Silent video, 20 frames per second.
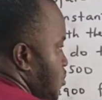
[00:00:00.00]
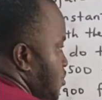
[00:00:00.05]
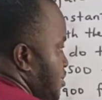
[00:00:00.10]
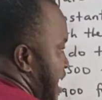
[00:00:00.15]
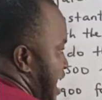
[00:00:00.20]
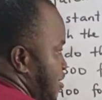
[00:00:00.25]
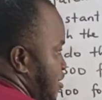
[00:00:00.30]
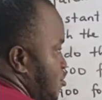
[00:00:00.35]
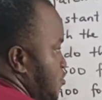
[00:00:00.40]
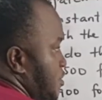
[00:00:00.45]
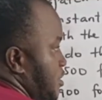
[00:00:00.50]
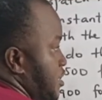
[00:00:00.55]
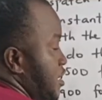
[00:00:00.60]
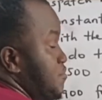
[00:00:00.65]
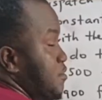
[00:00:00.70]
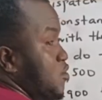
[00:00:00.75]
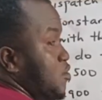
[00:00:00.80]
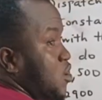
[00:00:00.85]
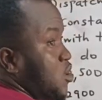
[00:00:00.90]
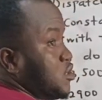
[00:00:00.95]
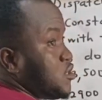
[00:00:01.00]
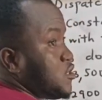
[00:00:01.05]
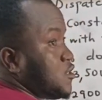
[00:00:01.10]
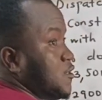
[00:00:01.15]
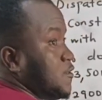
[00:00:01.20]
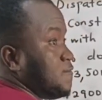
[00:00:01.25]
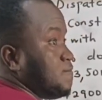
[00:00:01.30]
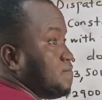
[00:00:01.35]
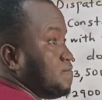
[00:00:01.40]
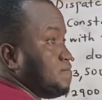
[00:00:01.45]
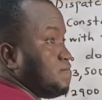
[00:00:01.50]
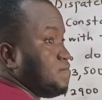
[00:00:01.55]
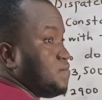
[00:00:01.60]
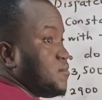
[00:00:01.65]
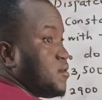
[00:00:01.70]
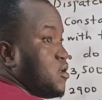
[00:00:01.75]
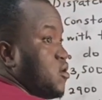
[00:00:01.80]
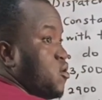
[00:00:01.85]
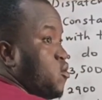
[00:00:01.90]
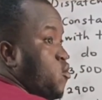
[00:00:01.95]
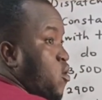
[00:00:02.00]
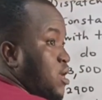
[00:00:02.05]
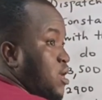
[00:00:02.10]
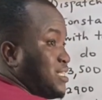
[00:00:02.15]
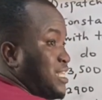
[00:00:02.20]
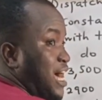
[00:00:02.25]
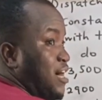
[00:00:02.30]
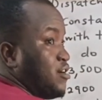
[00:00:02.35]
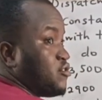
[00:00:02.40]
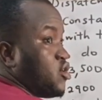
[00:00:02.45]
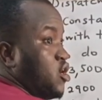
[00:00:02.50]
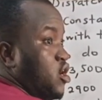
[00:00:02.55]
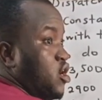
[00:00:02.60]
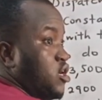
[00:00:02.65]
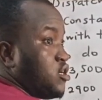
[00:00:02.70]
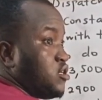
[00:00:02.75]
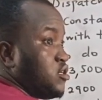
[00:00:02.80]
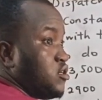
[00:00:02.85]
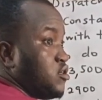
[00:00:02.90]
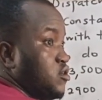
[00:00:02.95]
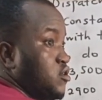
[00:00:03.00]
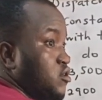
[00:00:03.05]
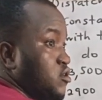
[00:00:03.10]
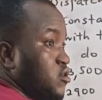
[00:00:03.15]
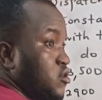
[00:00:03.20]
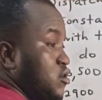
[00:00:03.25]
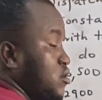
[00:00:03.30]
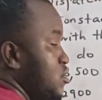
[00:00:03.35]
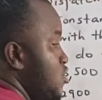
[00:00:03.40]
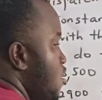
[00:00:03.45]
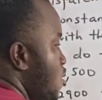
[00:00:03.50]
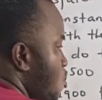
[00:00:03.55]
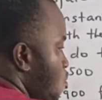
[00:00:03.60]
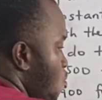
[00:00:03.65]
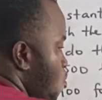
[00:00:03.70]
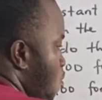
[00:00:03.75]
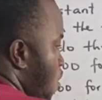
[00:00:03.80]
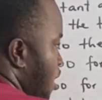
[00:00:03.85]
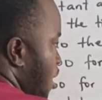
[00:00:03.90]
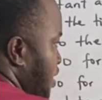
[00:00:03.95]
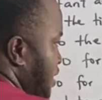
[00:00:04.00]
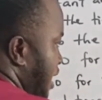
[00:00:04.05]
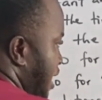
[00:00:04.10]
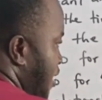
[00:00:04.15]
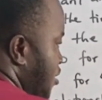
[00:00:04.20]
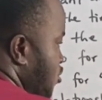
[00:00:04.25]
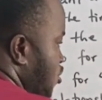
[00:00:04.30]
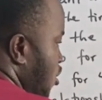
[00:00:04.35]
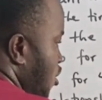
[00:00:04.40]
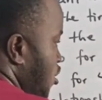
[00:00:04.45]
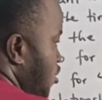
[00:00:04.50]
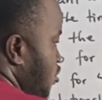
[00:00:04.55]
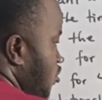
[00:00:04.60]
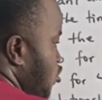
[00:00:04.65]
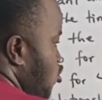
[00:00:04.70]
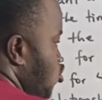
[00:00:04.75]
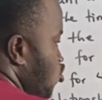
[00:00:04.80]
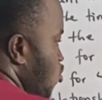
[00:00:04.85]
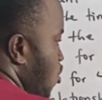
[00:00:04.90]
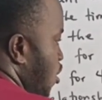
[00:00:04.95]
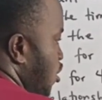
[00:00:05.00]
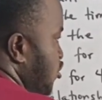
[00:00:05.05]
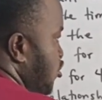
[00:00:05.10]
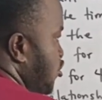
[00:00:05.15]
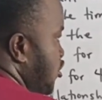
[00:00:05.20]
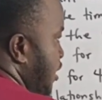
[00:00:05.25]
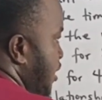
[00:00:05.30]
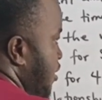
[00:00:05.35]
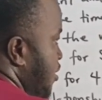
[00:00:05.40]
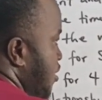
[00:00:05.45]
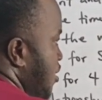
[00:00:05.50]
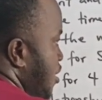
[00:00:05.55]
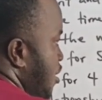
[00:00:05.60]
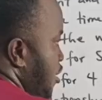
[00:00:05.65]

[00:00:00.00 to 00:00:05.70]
That will give me what? 1,200